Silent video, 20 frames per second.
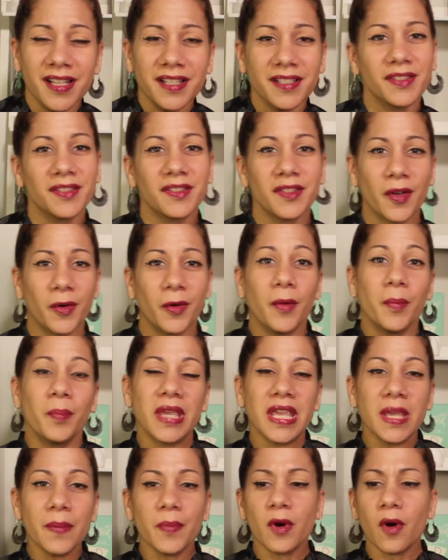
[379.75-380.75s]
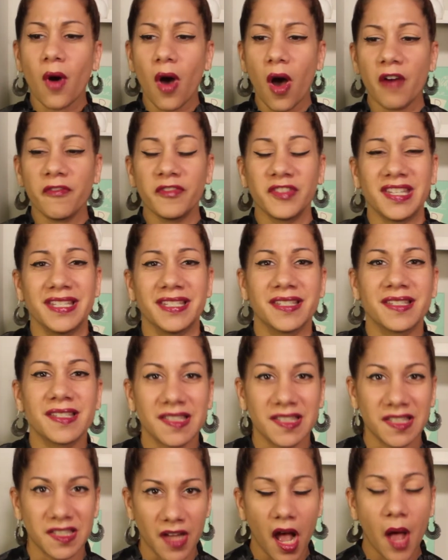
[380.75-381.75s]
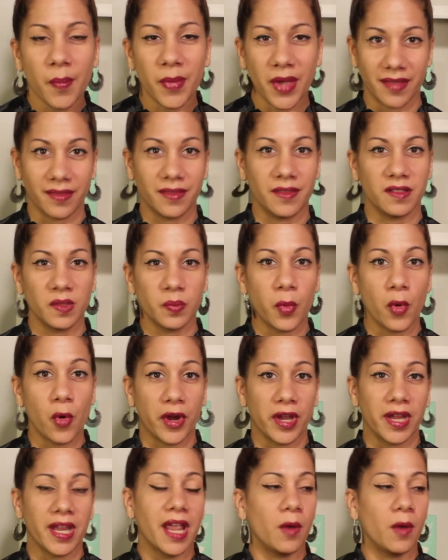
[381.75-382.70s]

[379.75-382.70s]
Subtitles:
So people often stop at this point.